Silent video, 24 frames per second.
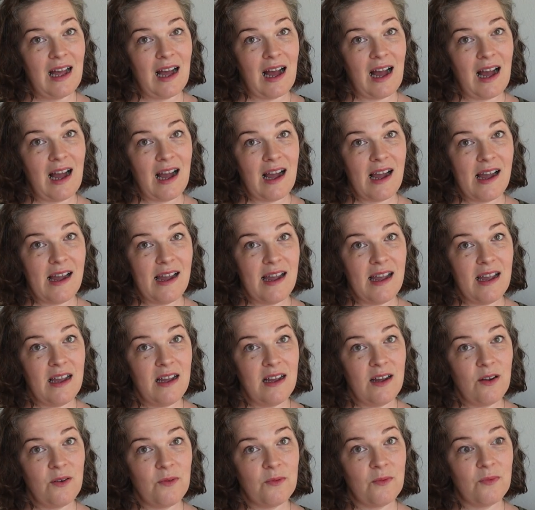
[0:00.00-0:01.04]

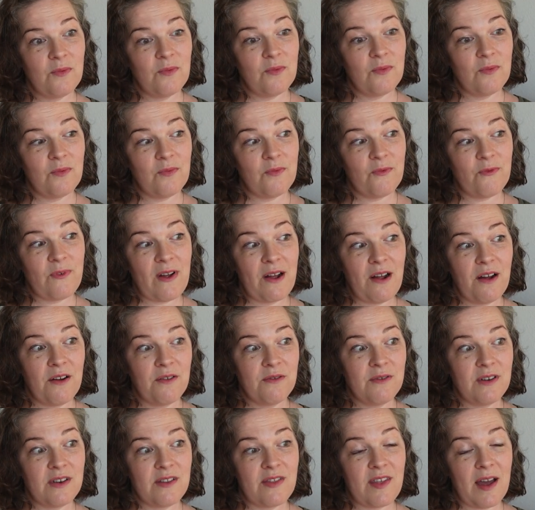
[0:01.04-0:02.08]
I
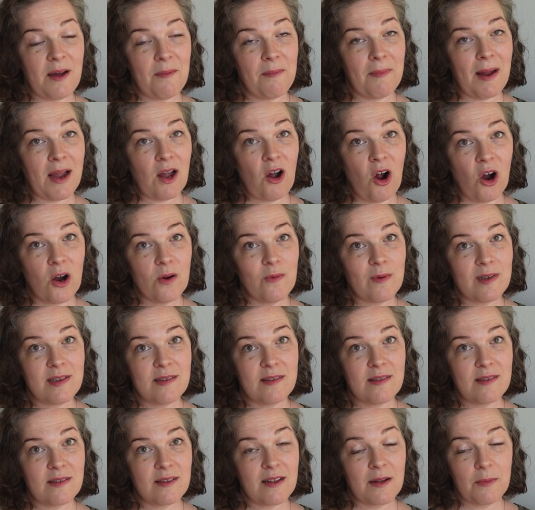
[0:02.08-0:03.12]
found that my car
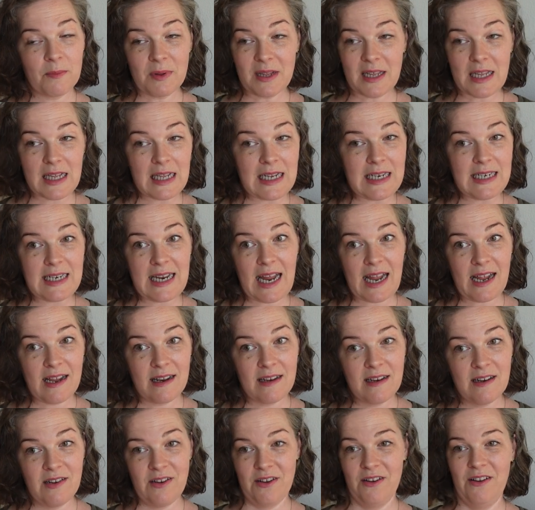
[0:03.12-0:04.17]
was completely dead.
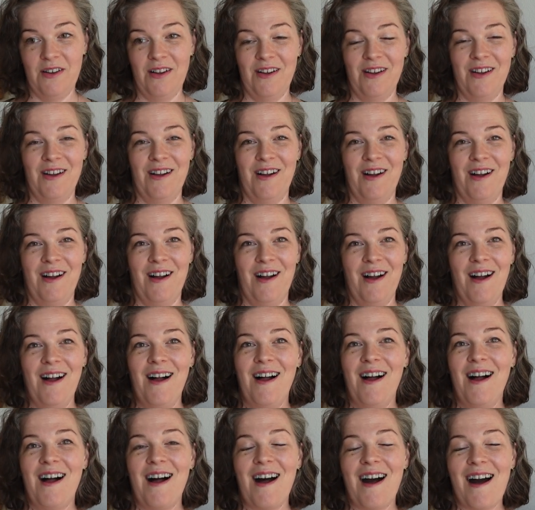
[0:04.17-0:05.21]

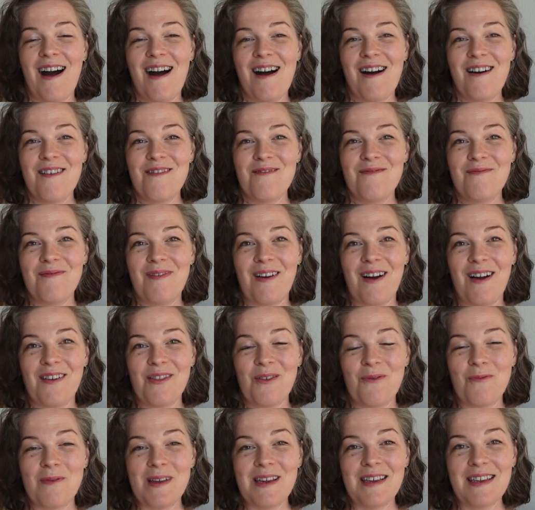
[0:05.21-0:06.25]
Um,
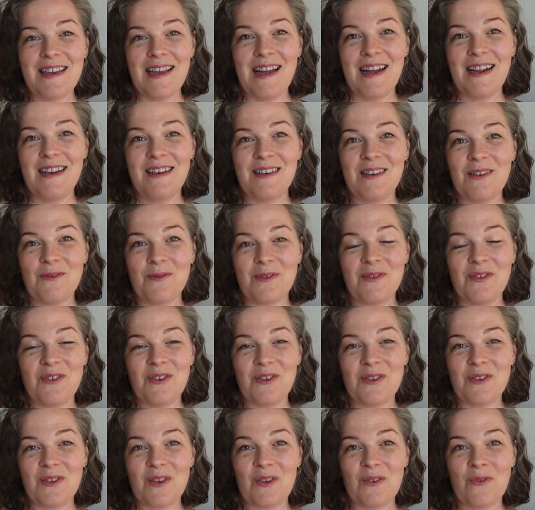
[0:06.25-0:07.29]
the weekend was
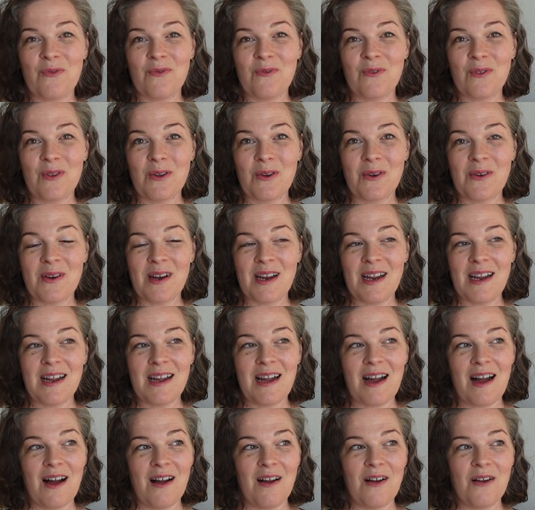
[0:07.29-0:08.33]
just a flurry
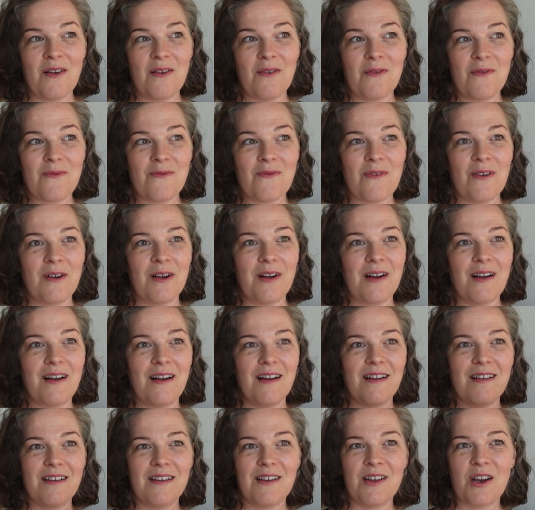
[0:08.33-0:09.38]
of,
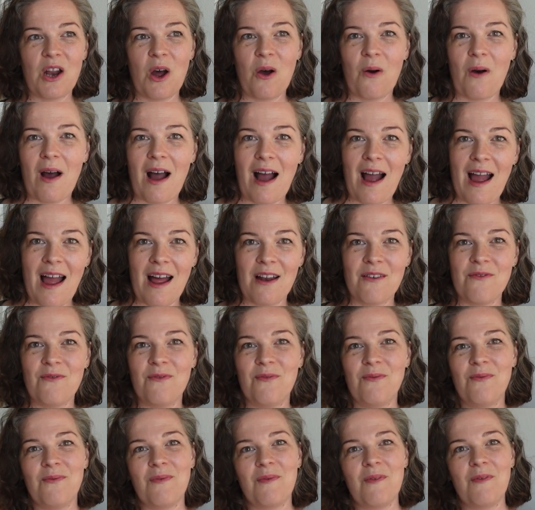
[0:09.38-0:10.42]
you know, I had
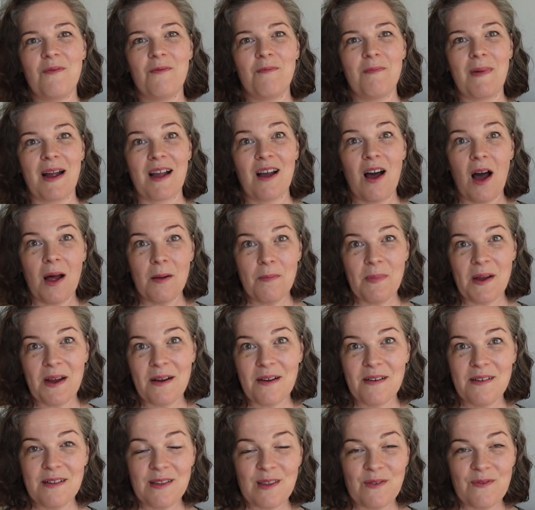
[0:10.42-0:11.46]
my
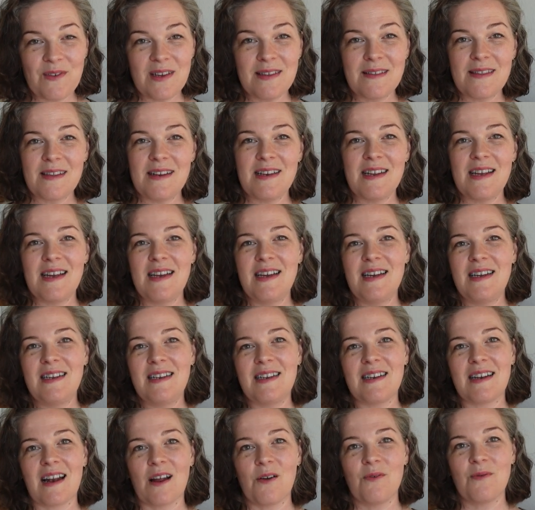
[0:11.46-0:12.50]
godparents visited
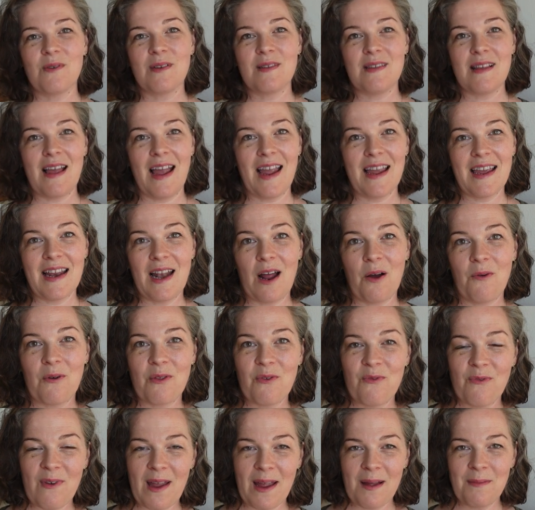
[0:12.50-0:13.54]
and I was hanging out
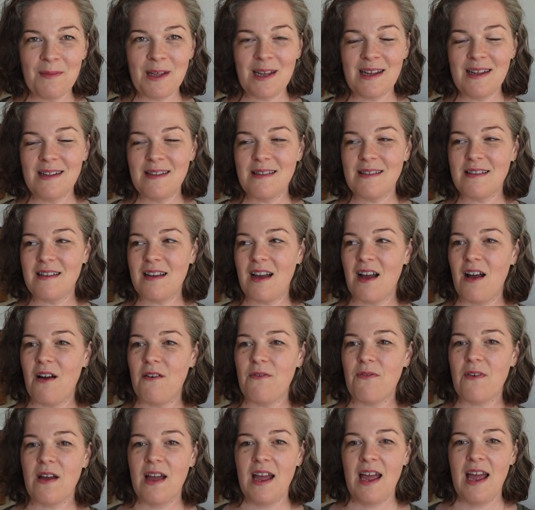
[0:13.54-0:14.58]
with family and
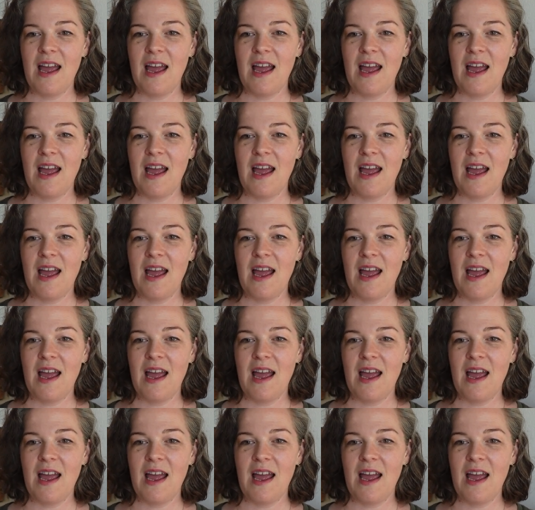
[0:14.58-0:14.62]
stuff.